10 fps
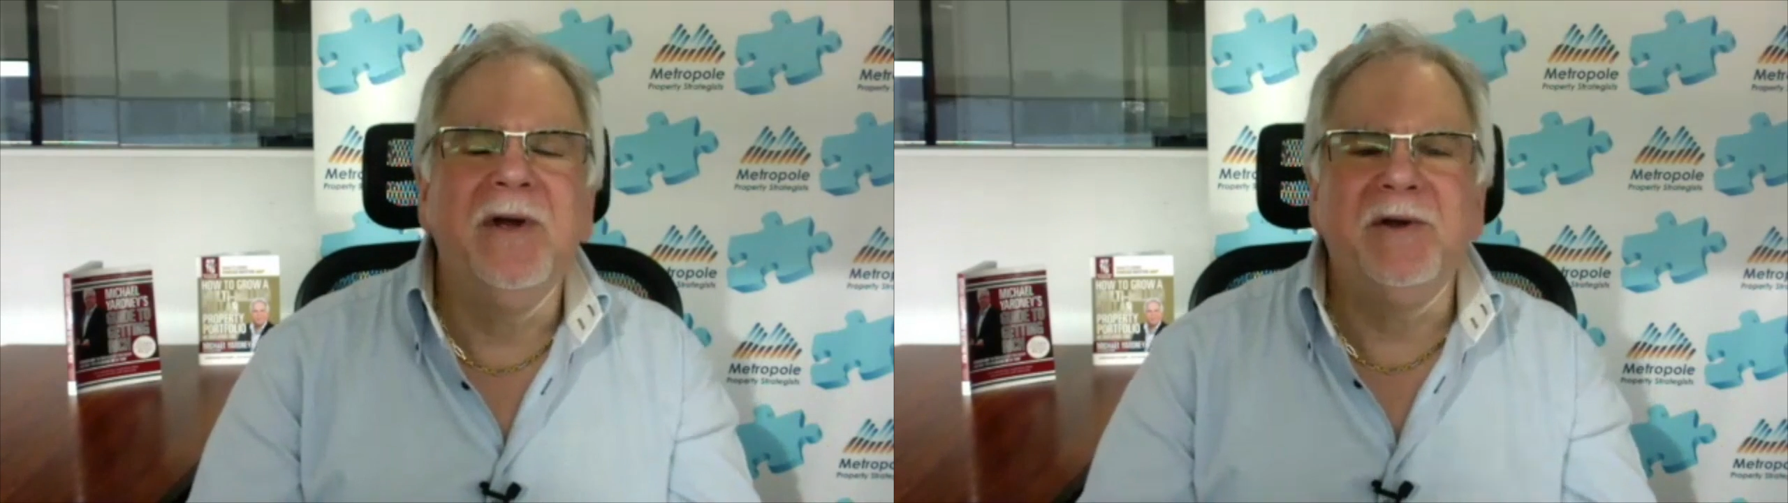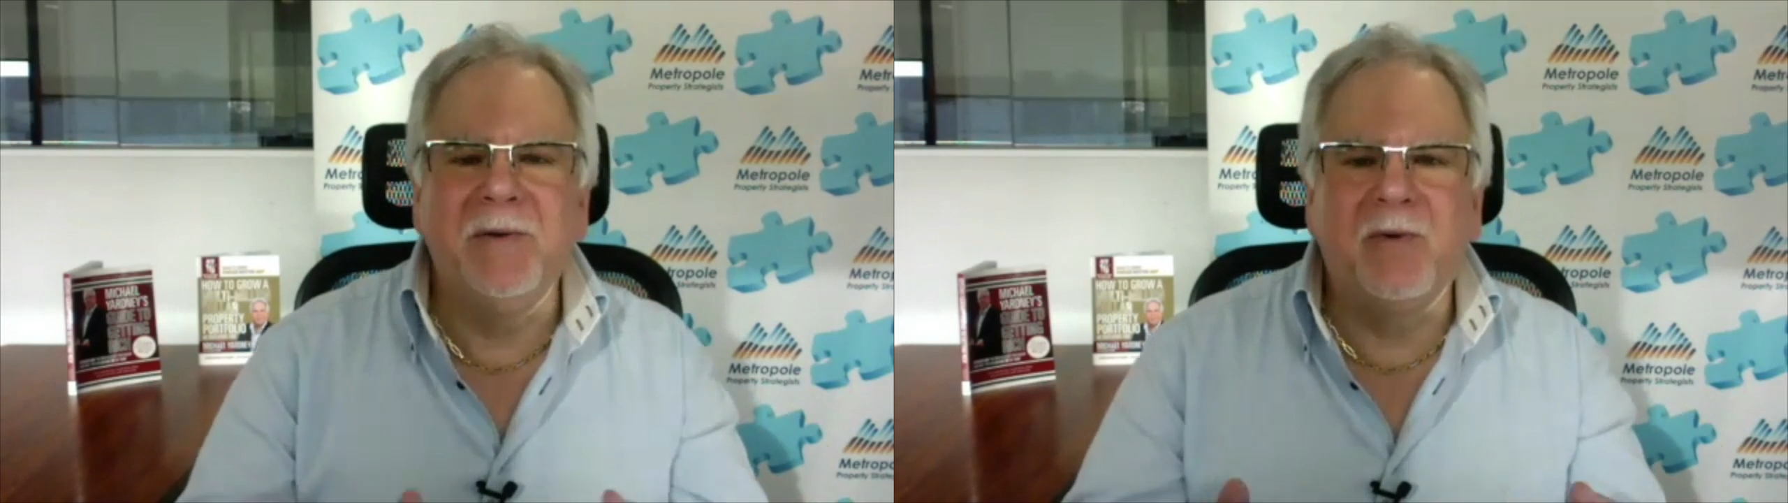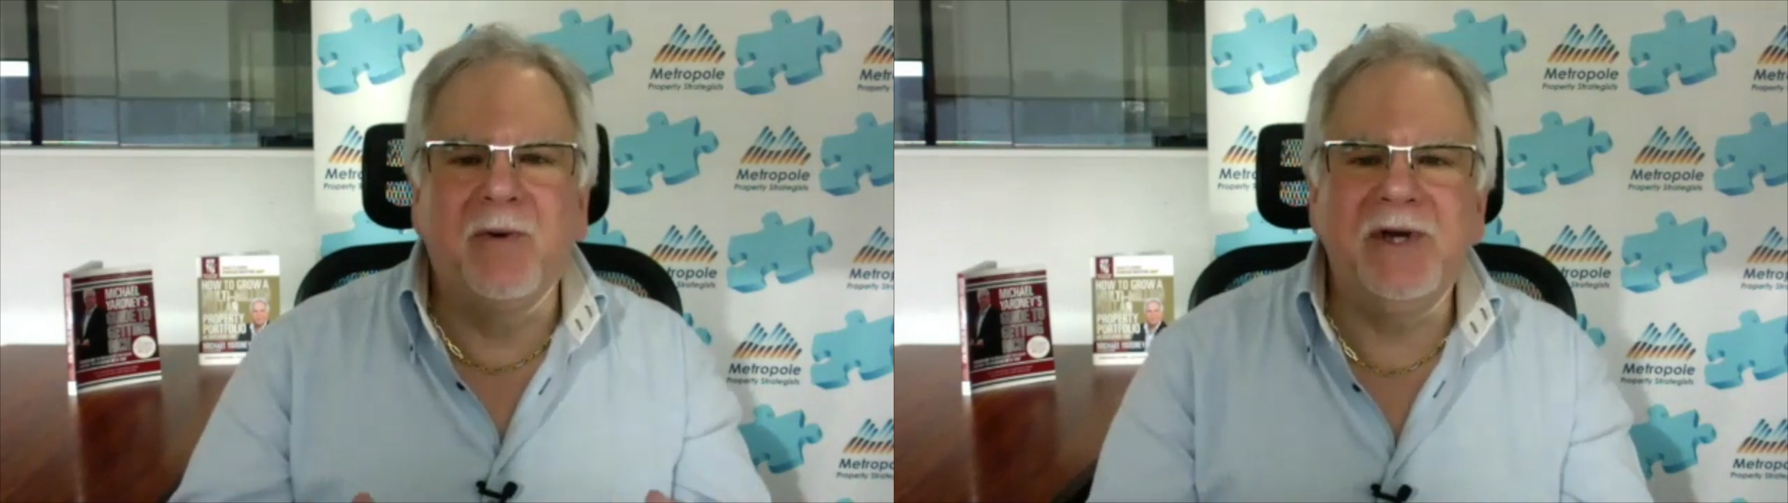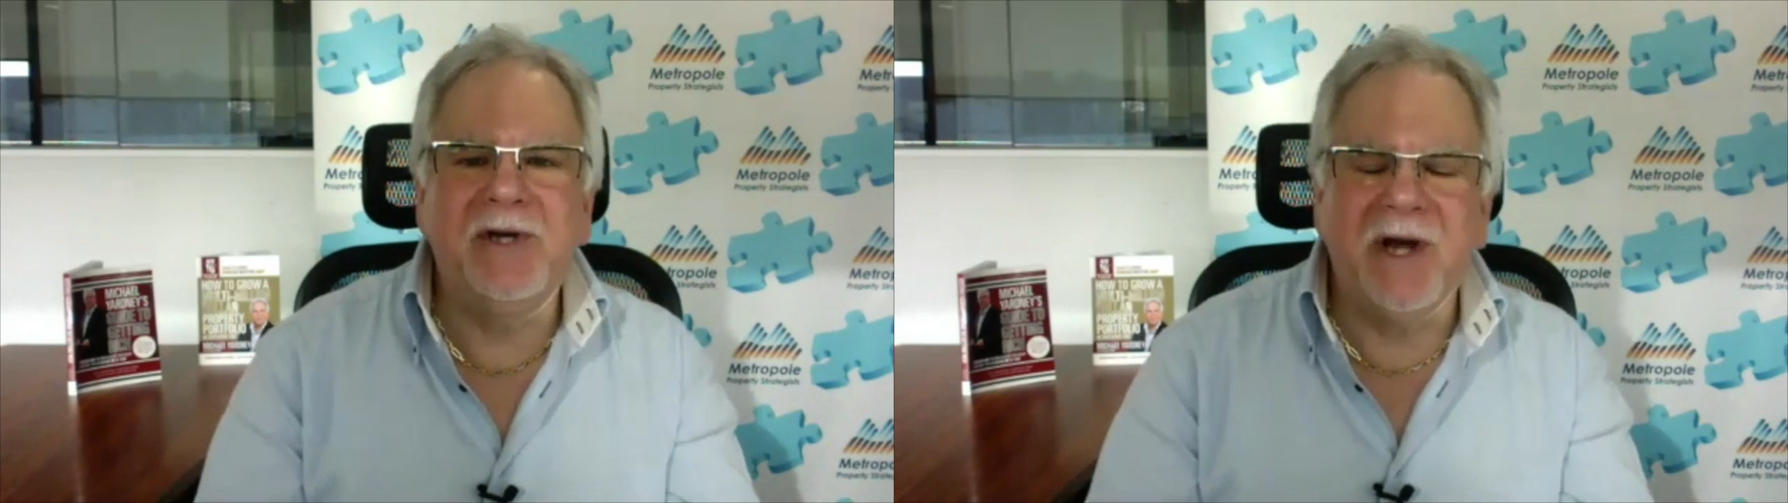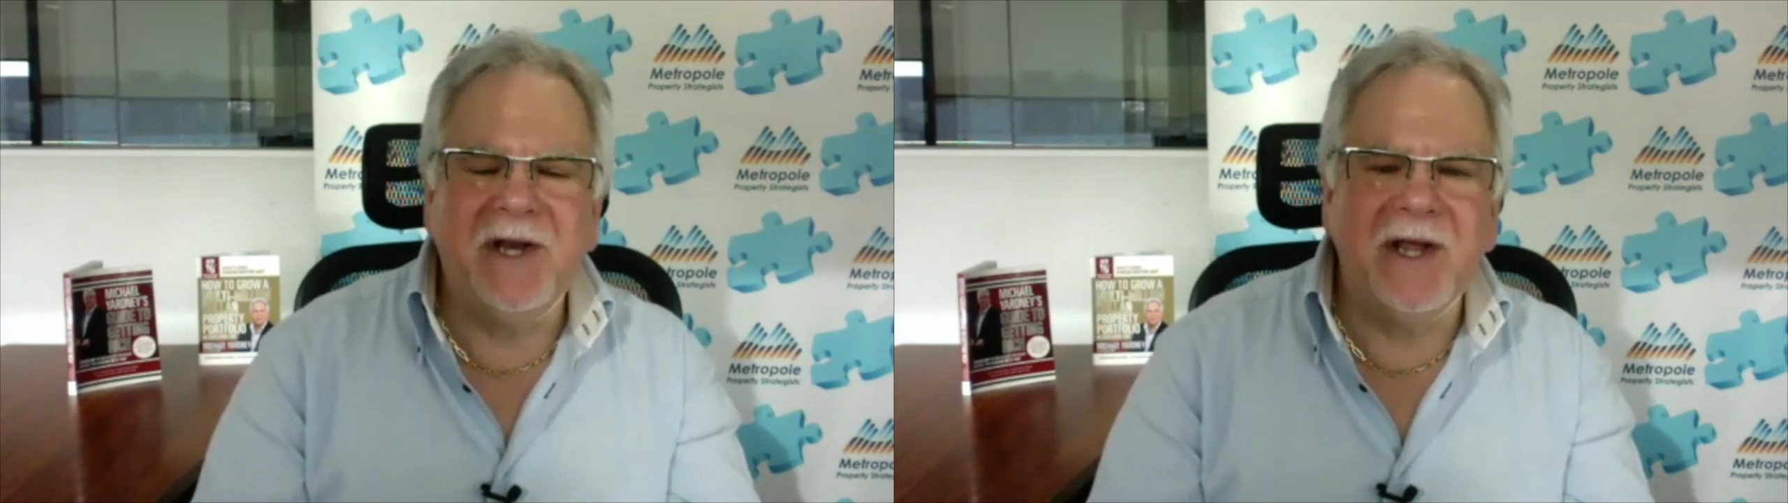
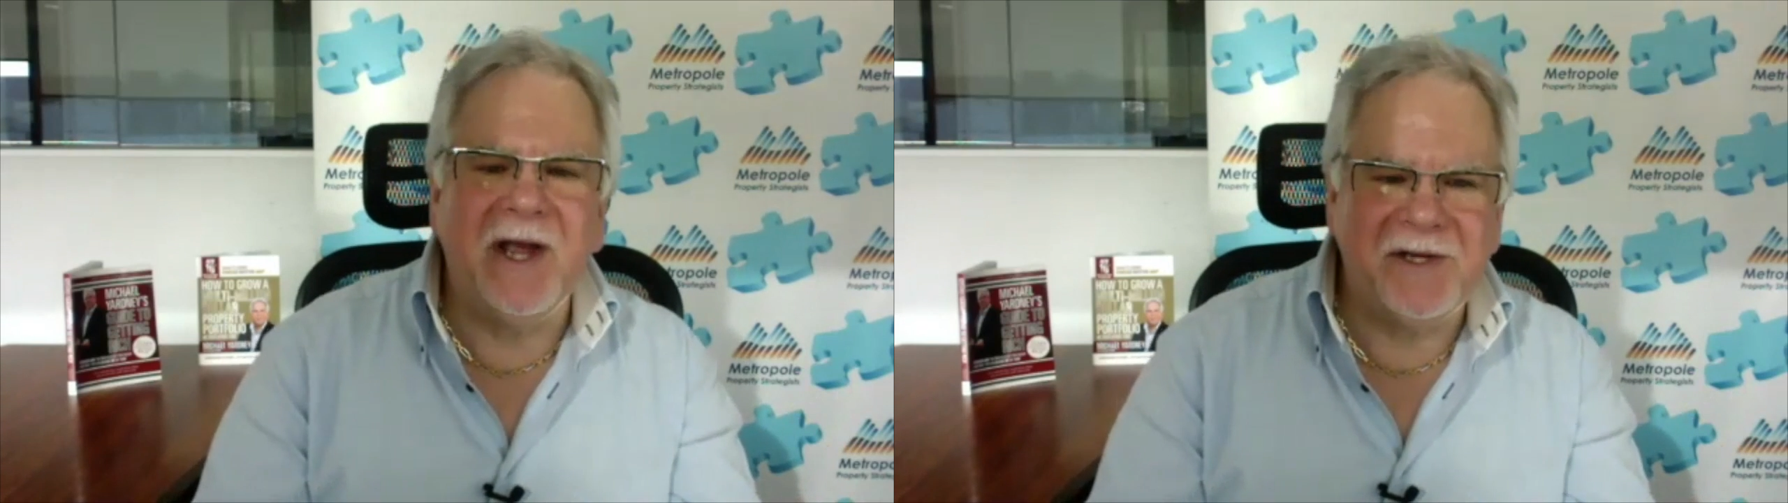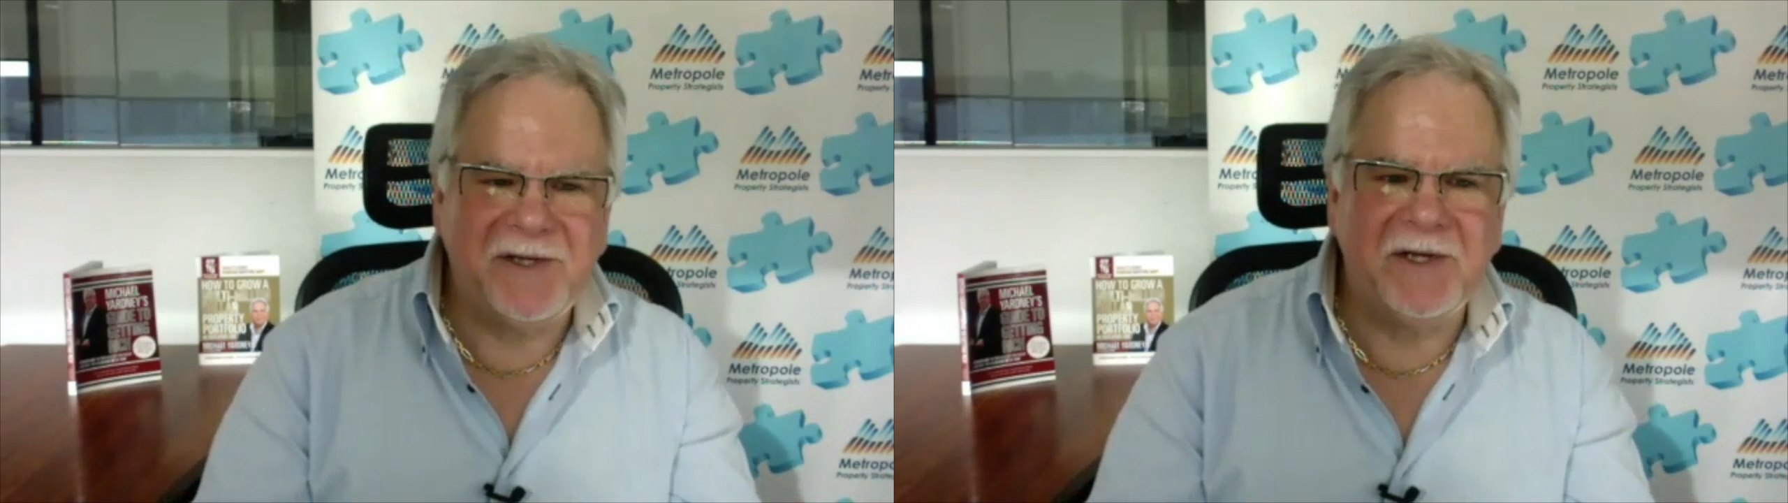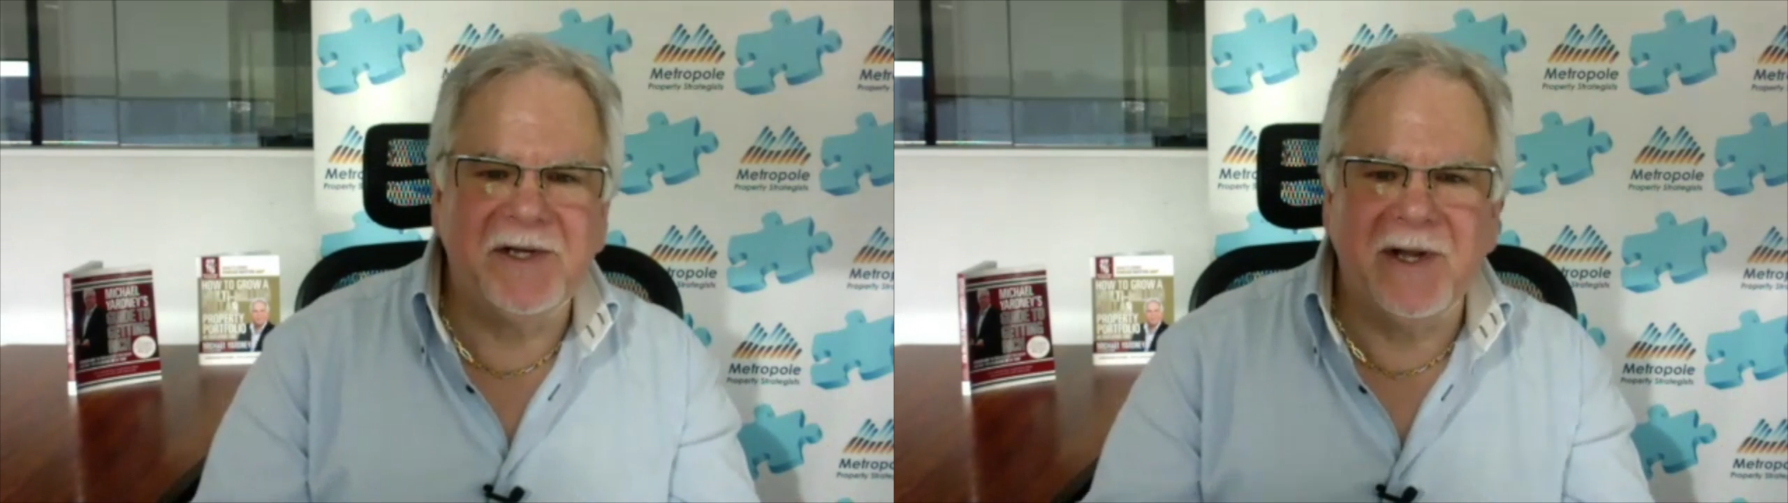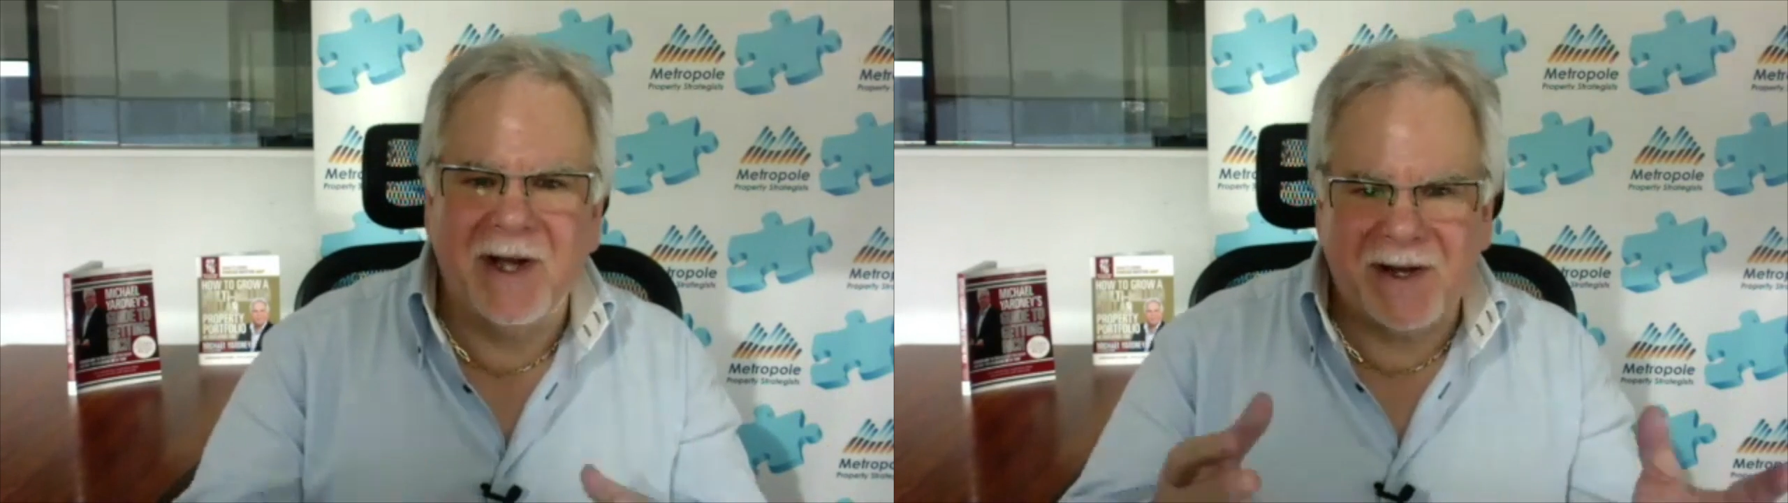depreciating assets like